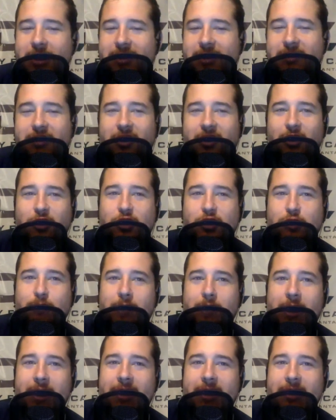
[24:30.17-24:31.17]
telling you, man,
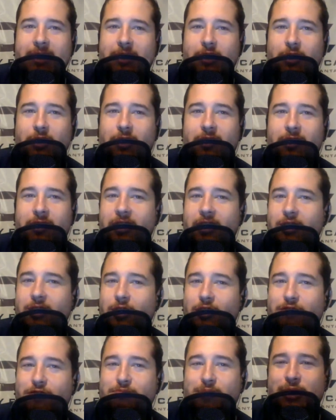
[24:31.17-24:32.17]
Denard Span, he lo
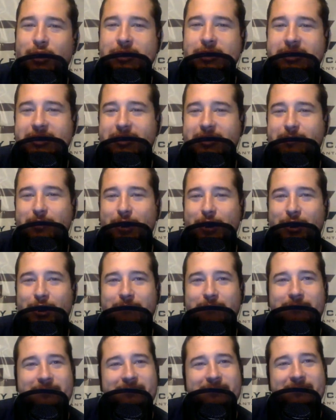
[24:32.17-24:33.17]
they love pricing him
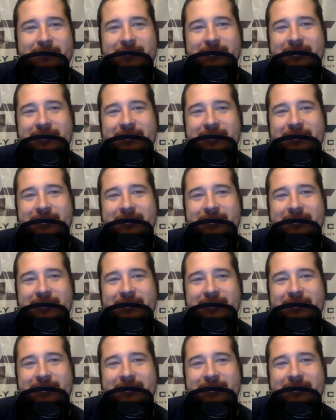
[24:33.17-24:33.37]
up.